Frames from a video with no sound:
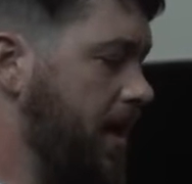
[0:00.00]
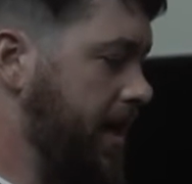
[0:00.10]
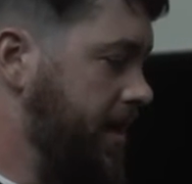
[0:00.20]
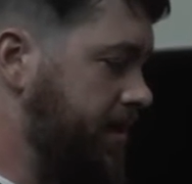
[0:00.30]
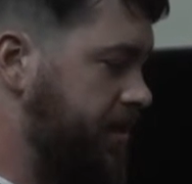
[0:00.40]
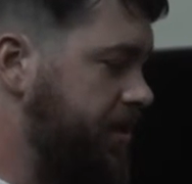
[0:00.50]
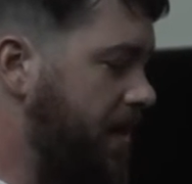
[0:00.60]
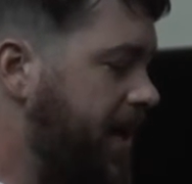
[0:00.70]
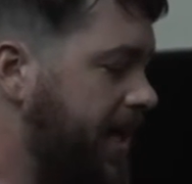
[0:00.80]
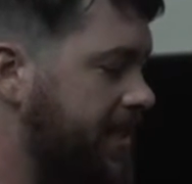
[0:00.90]
and
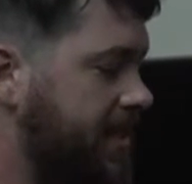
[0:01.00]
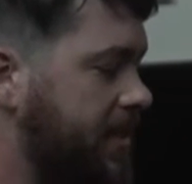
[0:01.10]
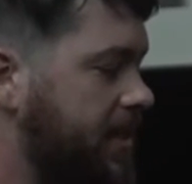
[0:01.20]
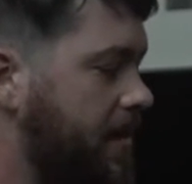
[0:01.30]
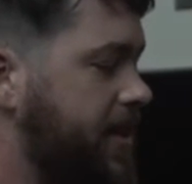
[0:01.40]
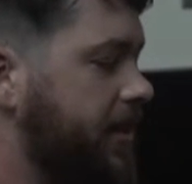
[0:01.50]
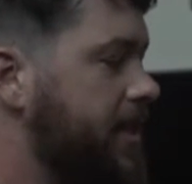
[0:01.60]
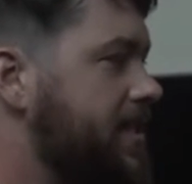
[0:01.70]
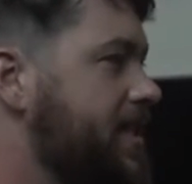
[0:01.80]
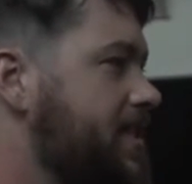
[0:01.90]
Jetpack is at the top of the
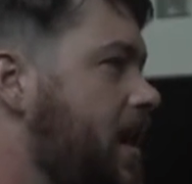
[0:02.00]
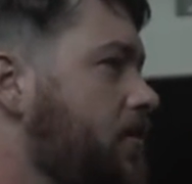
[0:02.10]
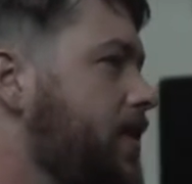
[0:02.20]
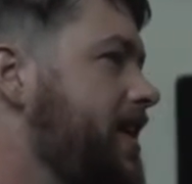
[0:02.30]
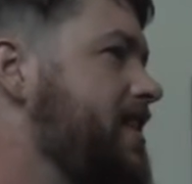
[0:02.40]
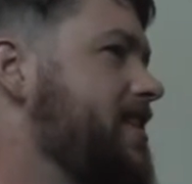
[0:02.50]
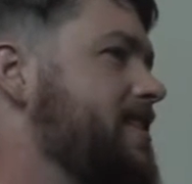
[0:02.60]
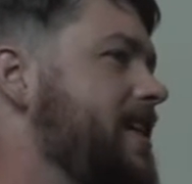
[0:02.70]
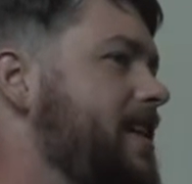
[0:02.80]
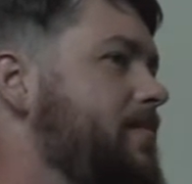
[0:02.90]
list. It's not really in the
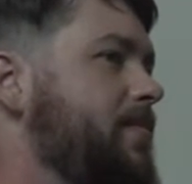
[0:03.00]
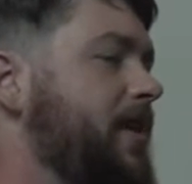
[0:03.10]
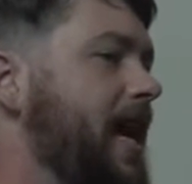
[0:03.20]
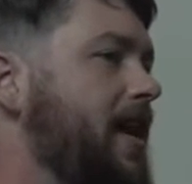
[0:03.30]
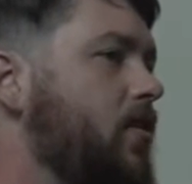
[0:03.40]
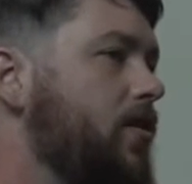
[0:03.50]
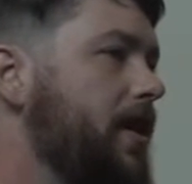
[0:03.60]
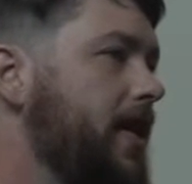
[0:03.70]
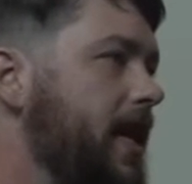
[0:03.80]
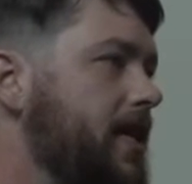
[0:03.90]
same
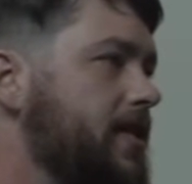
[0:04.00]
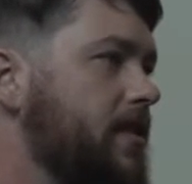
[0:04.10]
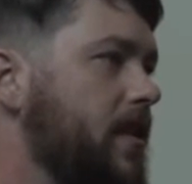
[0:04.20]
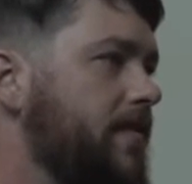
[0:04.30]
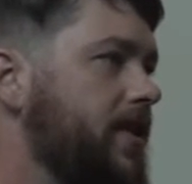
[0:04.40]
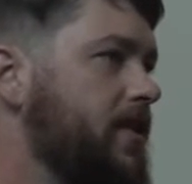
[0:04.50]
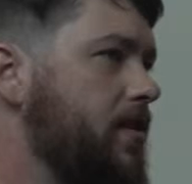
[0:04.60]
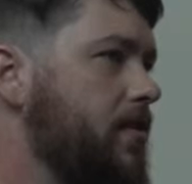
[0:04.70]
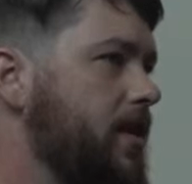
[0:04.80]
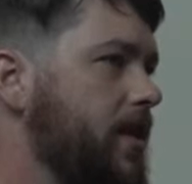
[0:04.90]
category as a lot of these
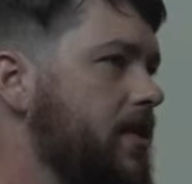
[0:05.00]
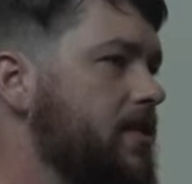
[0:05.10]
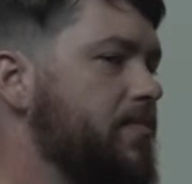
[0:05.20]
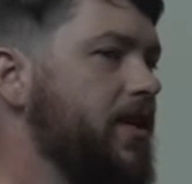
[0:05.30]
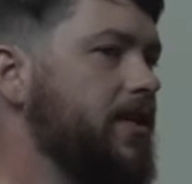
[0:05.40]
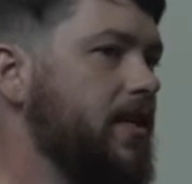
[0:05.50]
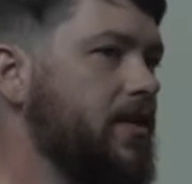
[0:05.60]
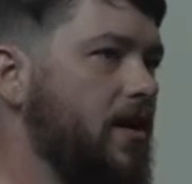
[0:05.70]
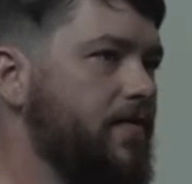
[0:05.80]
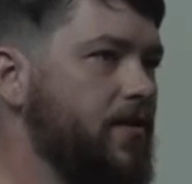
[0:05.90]
other things, but it
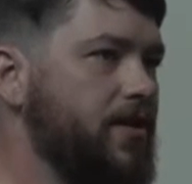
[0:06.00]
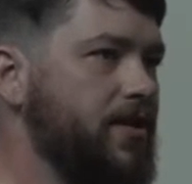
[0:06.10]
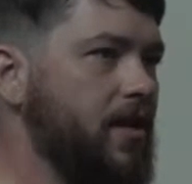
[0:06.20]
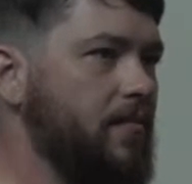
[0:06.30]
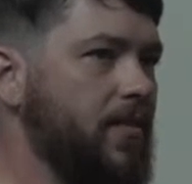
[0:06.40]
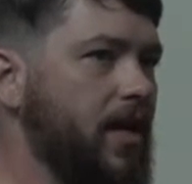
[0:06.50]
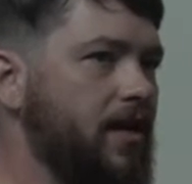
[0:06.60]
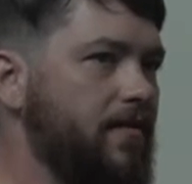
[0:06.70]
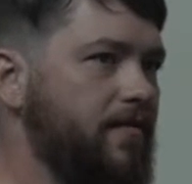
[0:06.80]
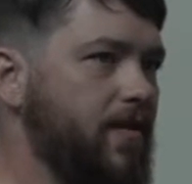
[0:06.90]
does offer some
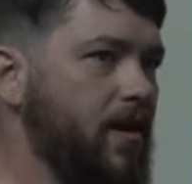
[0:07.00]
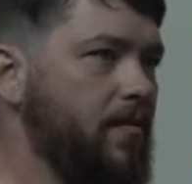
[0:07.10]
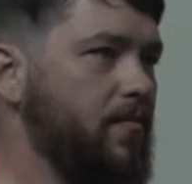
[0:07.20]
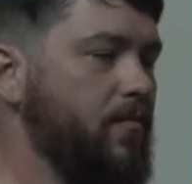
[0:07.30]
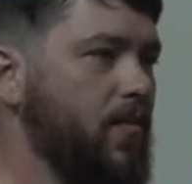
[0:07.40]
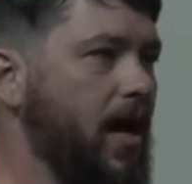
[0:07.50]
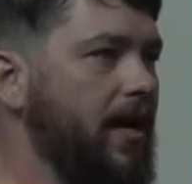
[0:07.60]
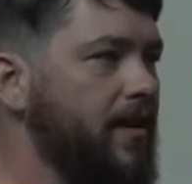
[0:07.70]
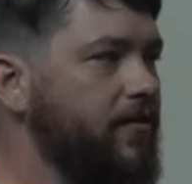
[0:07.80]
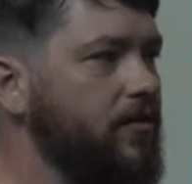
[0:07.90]
kind of um,
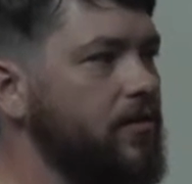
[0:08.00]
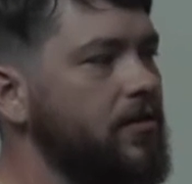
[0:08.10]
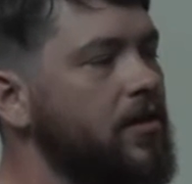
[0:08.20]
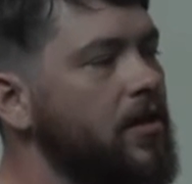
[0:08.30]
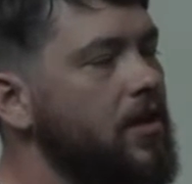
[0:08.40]
high-level